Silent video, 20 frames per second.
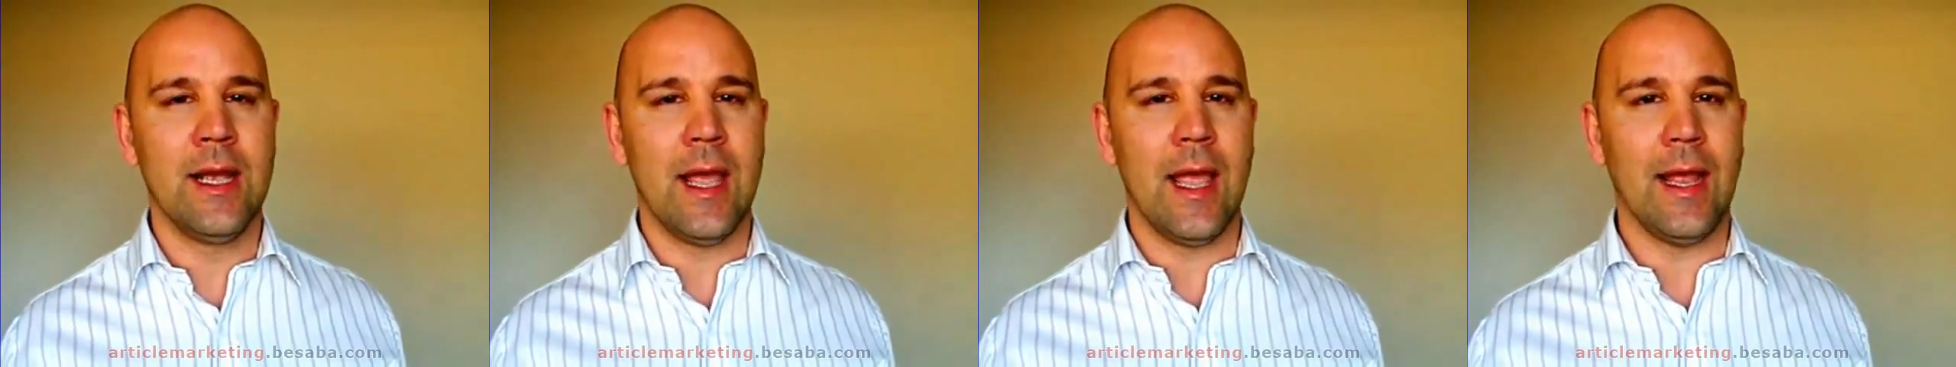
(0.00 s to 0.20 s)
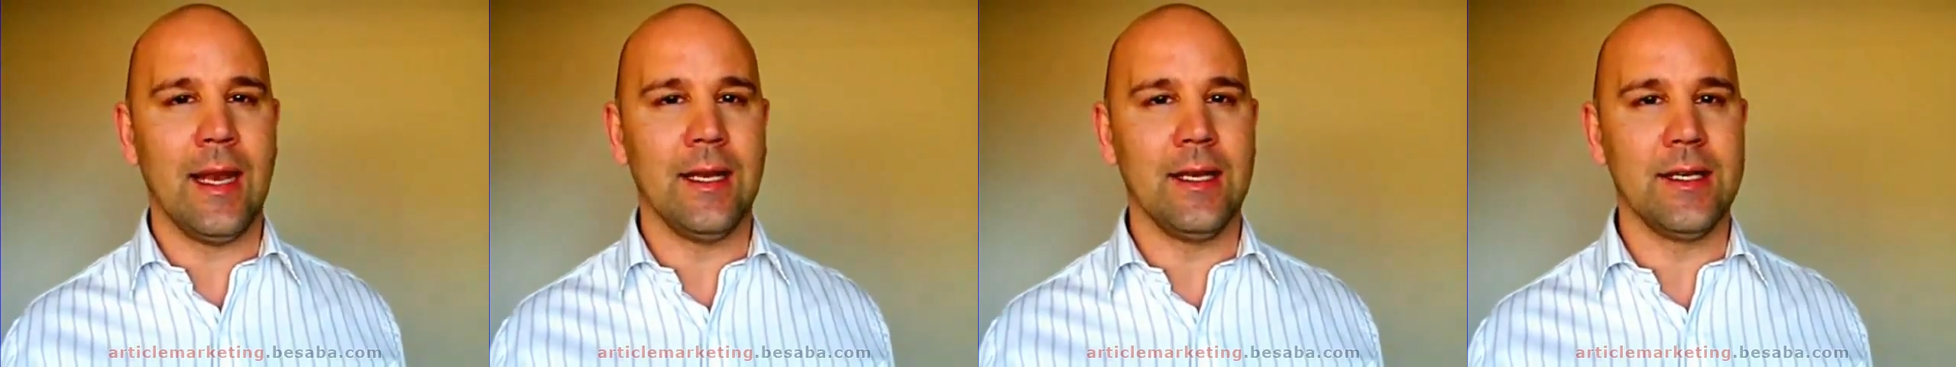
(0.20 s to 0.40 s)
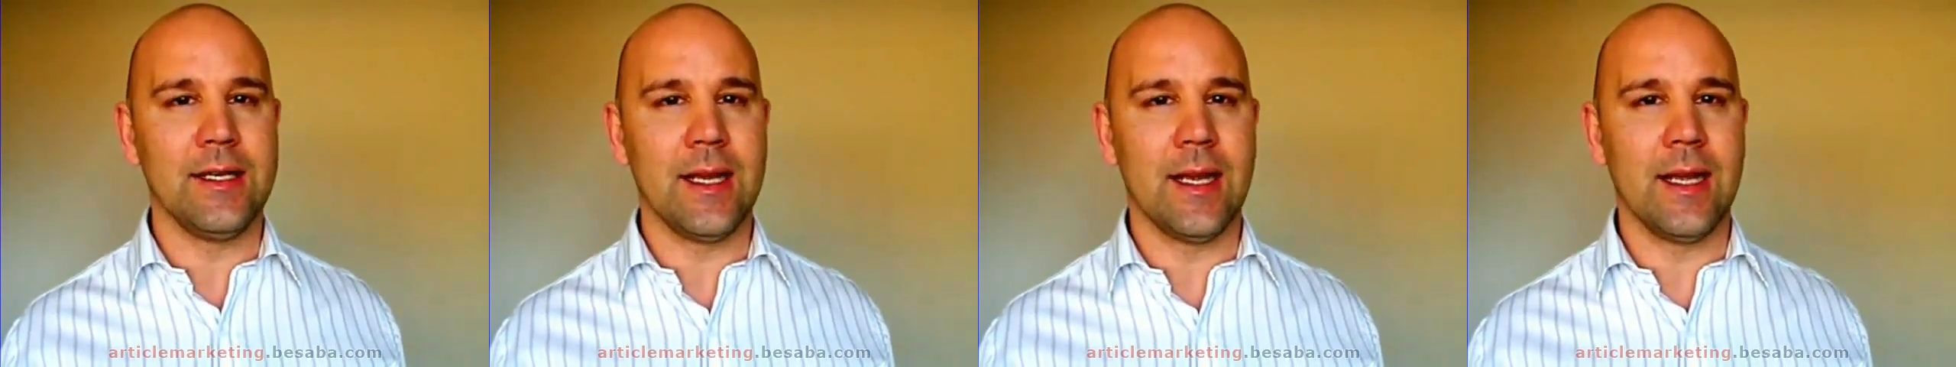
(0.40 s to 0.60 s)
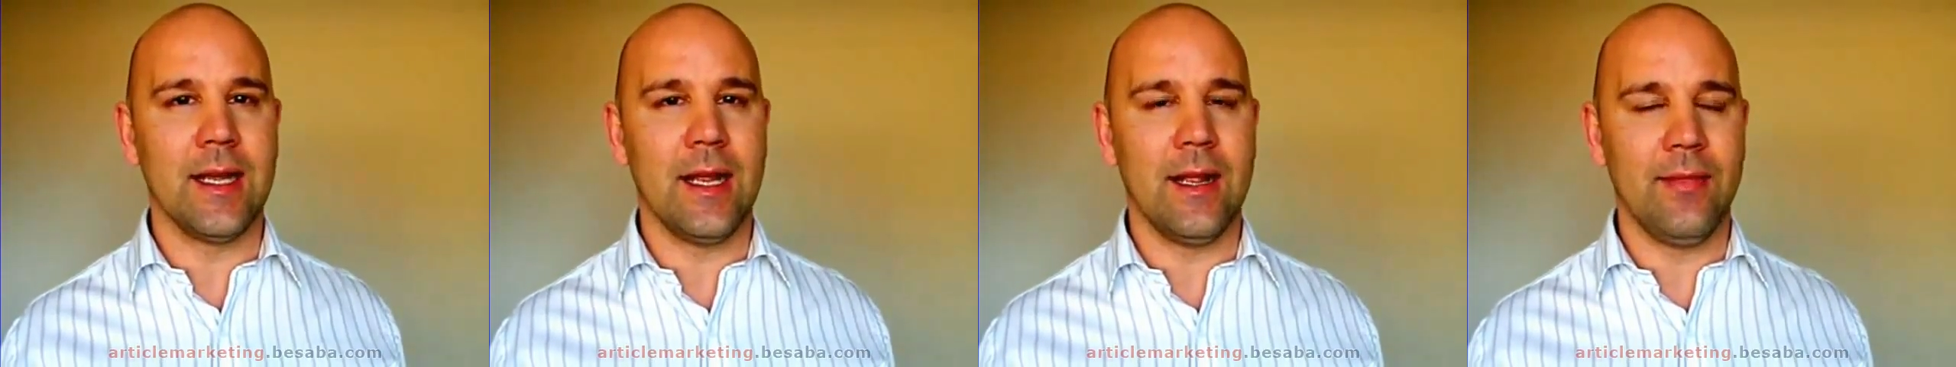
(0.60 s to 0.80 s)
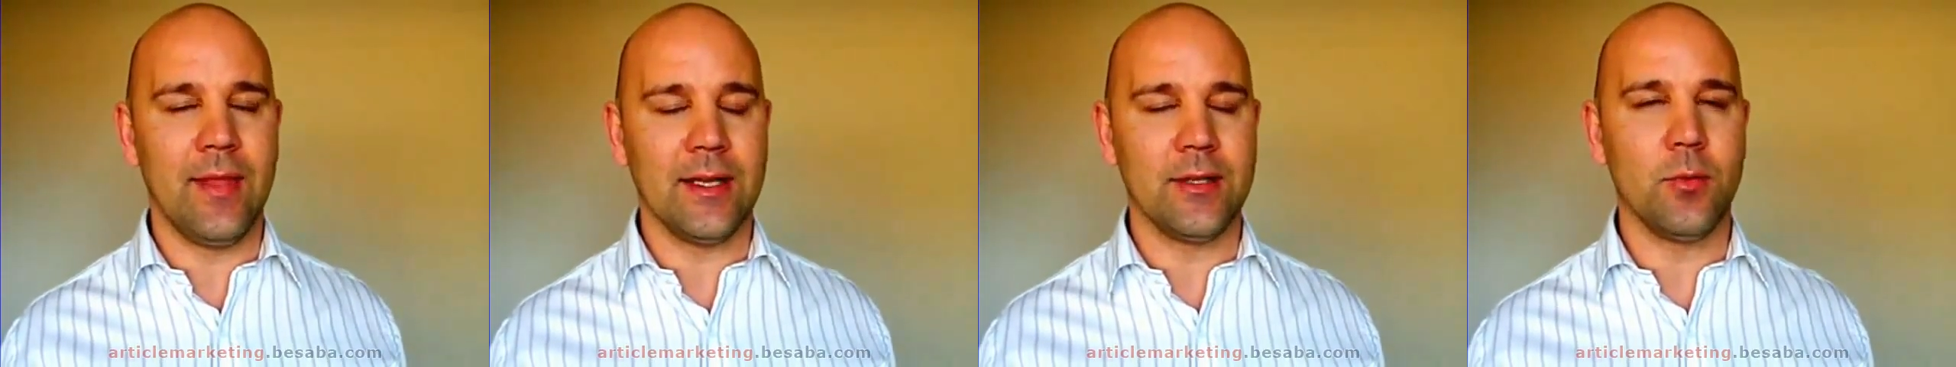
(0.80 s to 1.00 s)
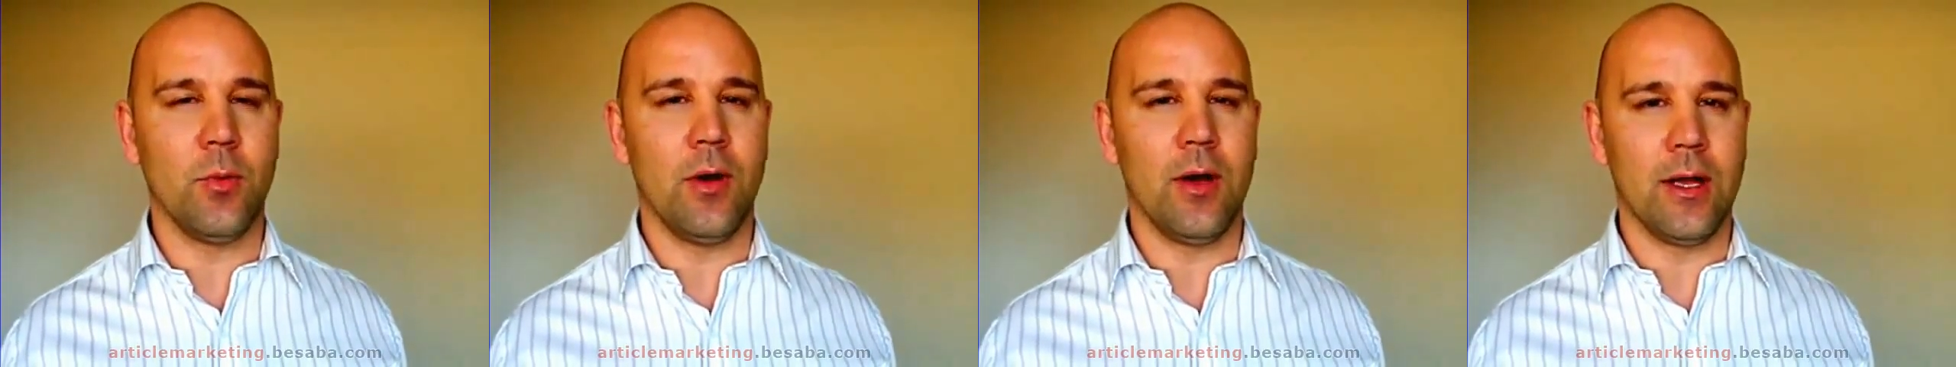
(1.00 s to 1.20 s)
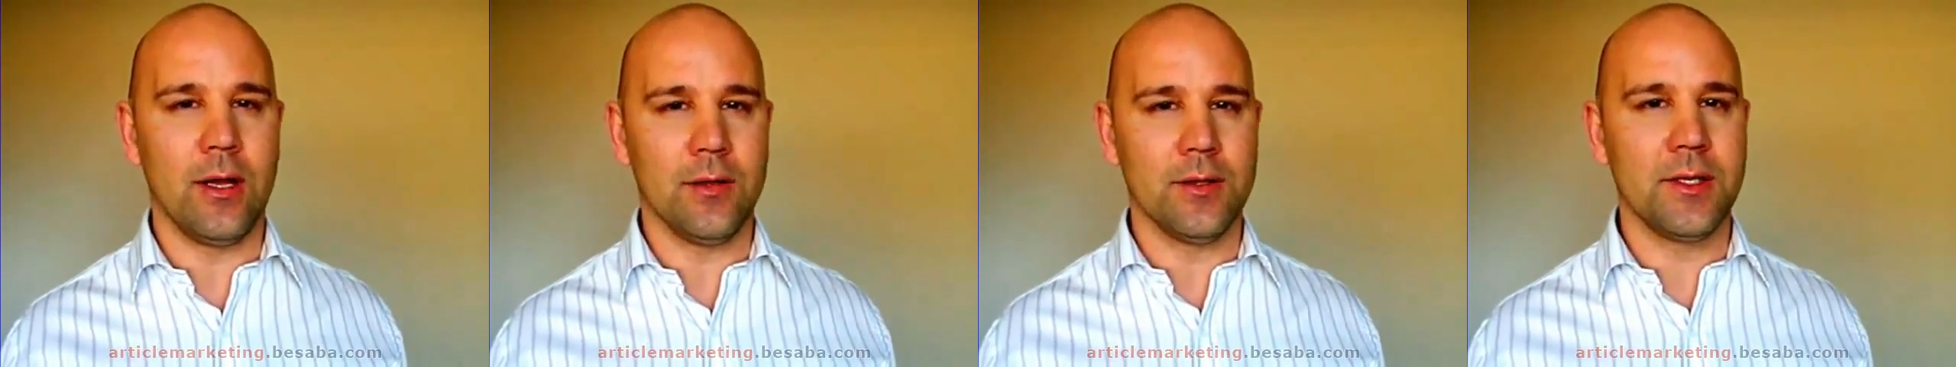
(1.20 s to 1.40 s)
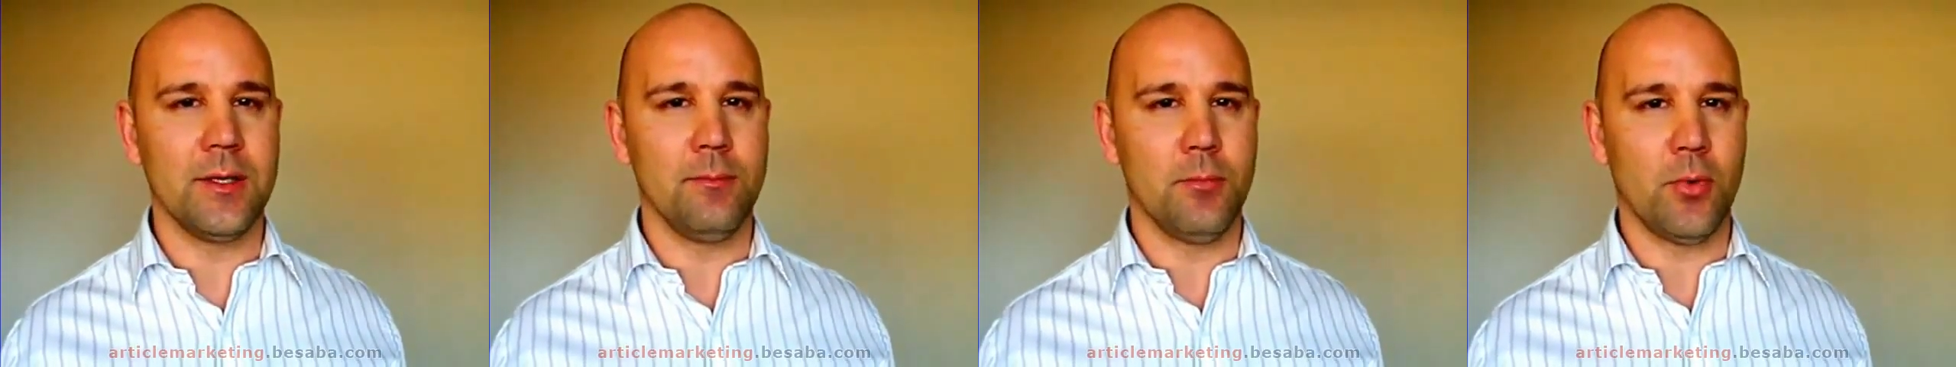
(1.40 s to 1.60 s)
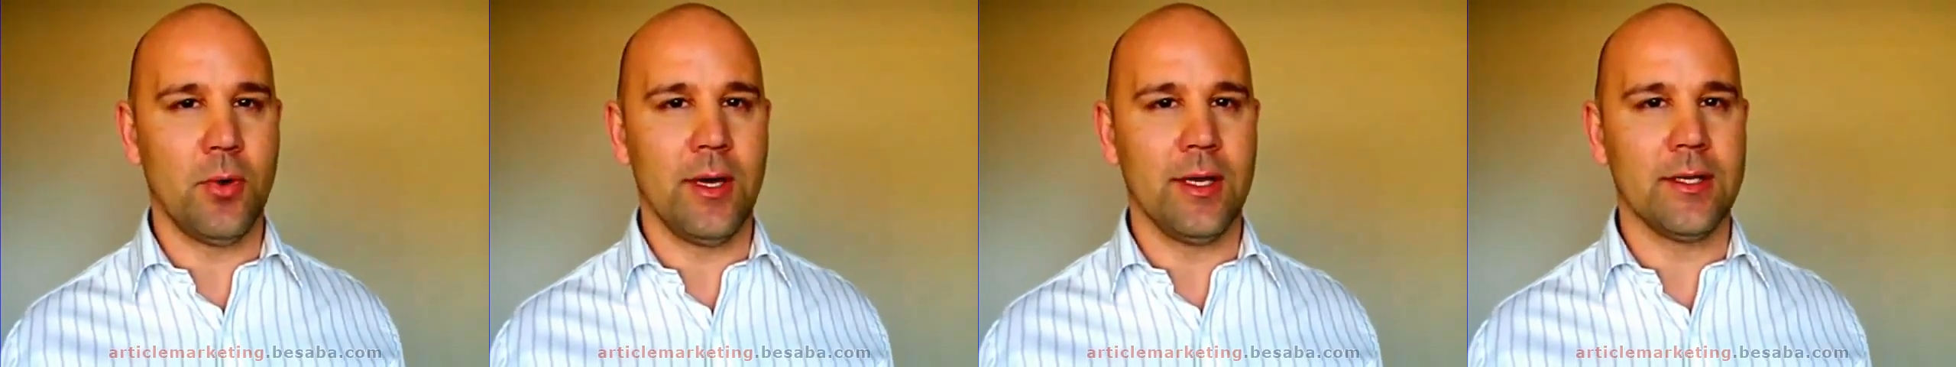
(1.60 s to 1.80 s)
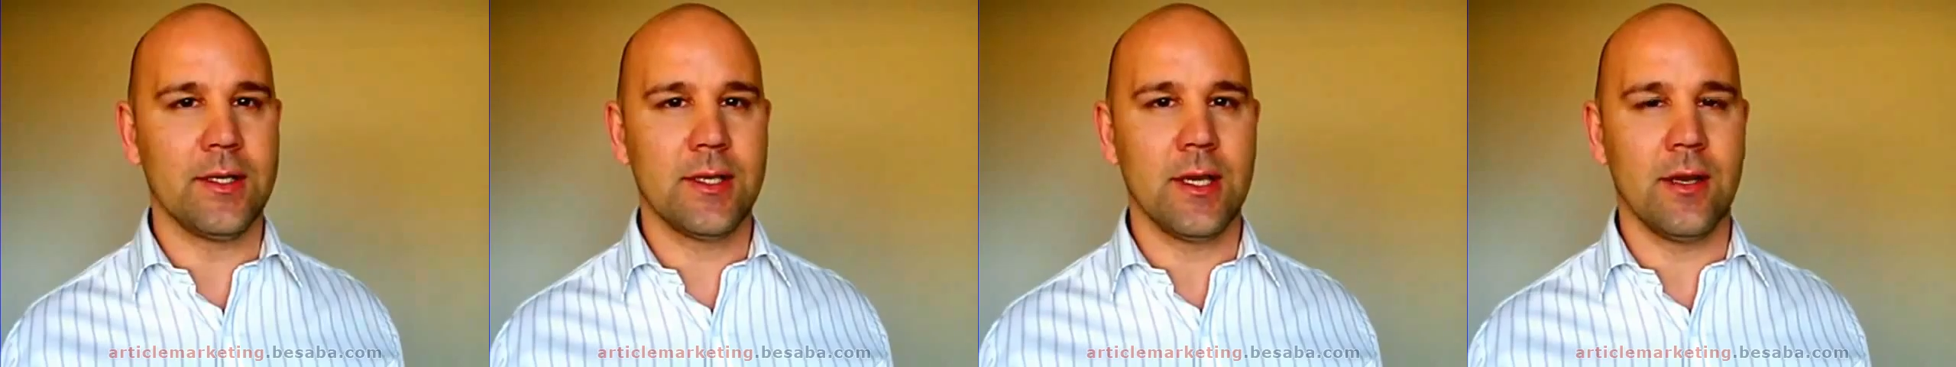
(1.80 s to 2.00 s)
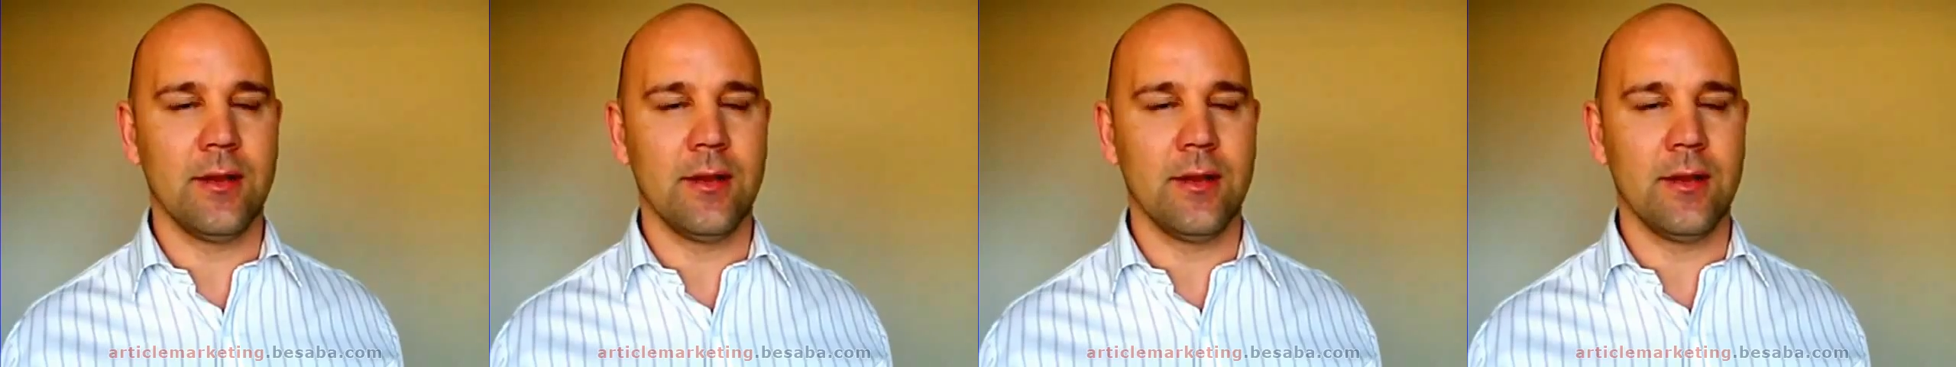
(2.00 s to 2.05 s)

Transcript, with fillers: and, uh, and that's why I was impressed.